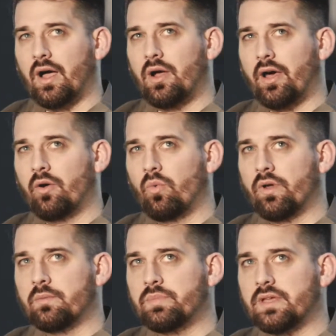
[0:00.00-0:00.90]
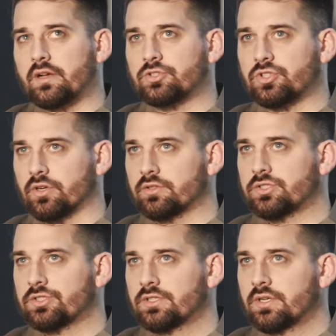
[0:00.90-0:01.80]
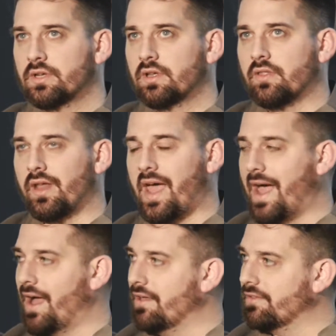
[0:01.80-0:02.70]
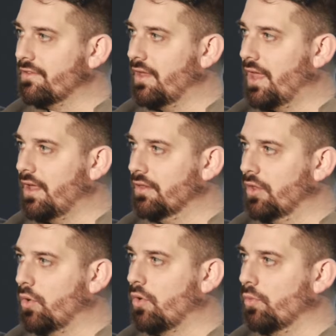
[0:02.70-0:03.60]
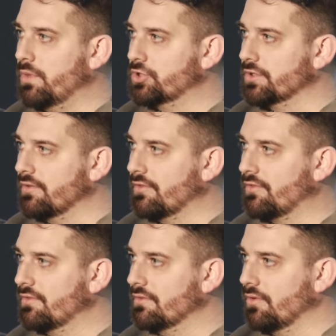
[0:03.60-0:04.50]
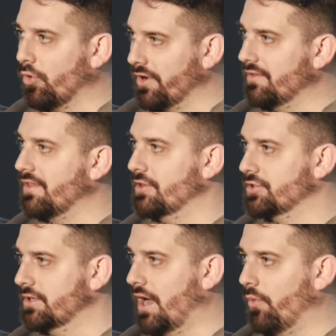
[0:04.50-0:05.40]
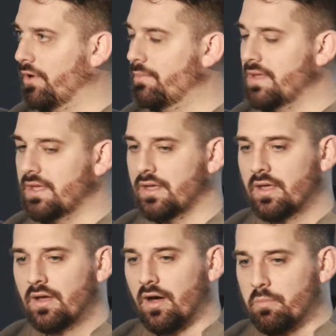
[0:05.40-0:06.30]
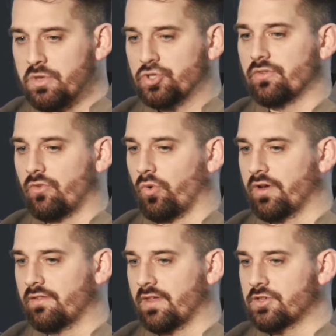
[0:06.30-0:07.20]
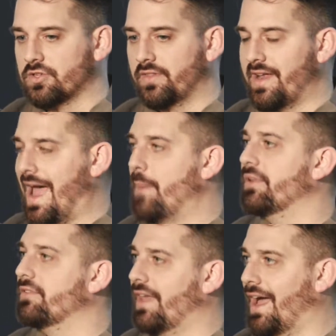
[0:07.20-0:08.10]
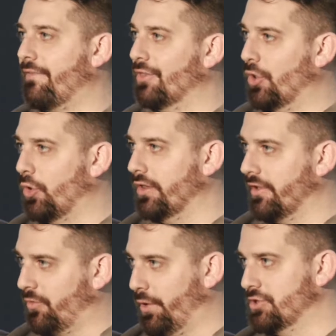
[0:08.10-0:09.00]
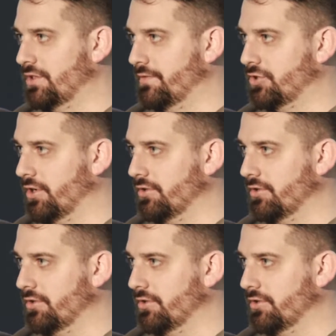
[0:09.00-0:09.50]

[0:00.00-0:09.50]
don't want to be a church that has a local missions organization. I want to be a missions organization that happens to have a local expression of a church.